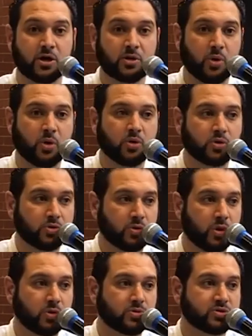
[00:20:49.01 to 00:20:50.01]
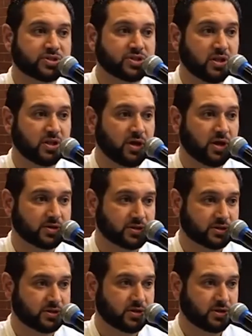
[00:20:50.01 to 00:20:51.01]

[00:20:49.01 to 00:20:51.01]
quote unquote, just lost.